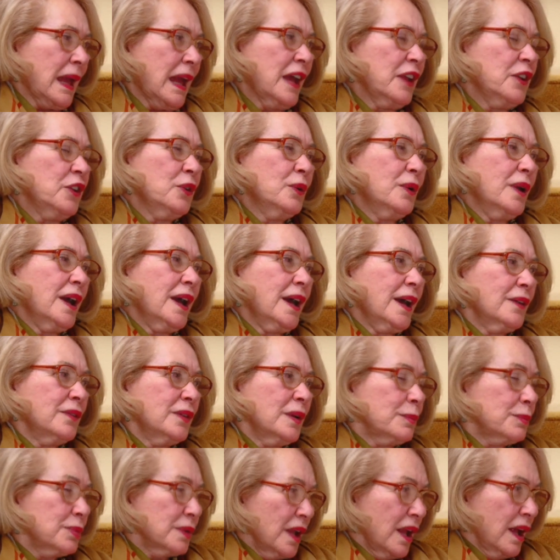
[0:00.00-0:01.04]
And you have a
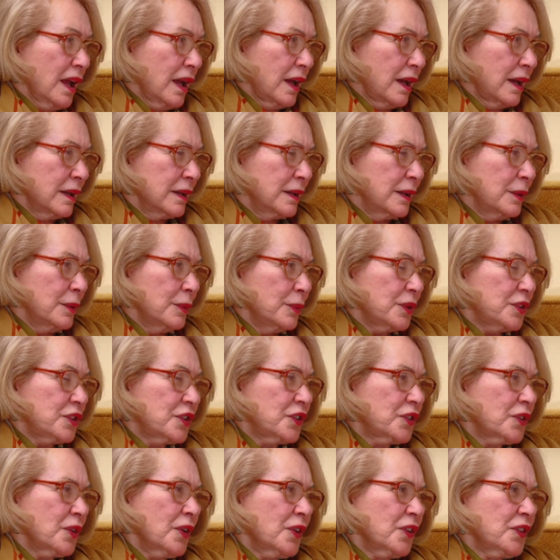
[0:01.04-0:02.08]
blog, which
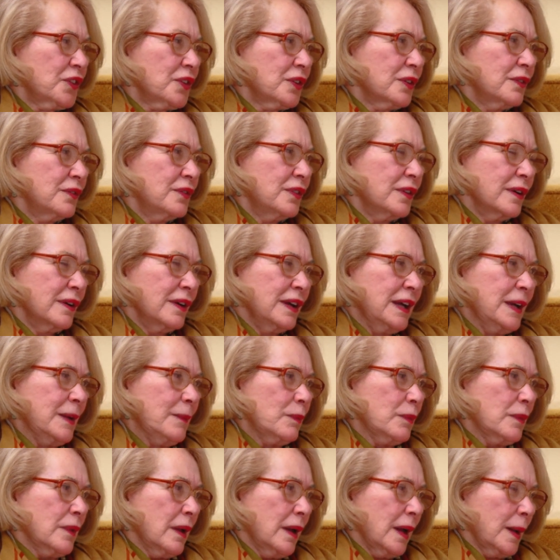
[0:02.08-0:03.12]
is also very
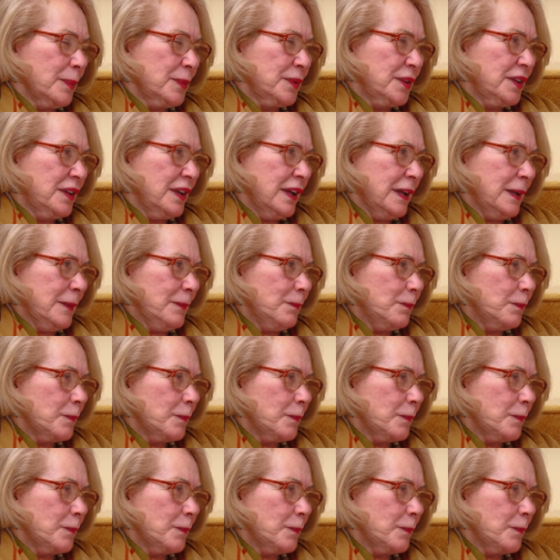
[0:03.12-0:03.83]
up to date.